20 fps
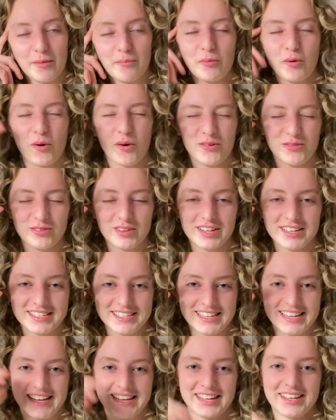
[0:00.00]
But
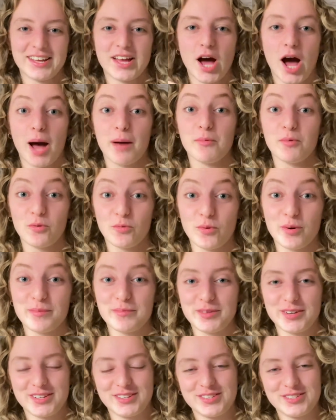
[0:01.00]
obviously, I'm a
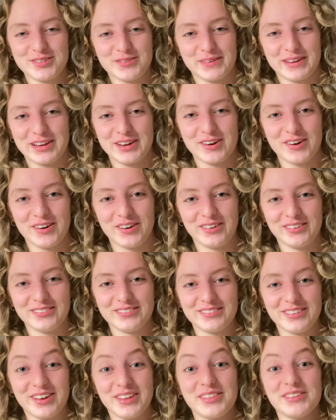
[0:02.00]
woman, so I can't.
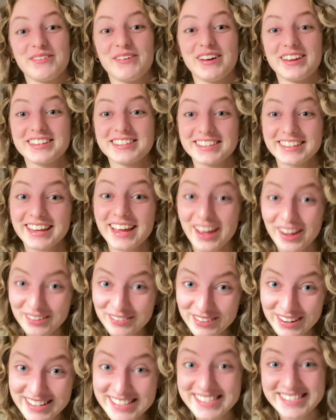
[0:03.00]
Otherwise, I'd get
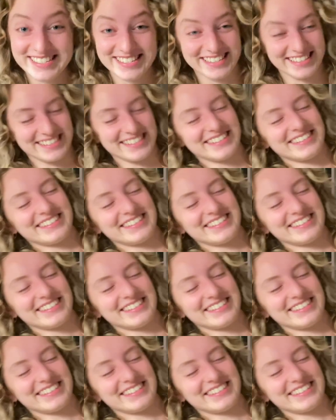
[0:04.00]
arrested.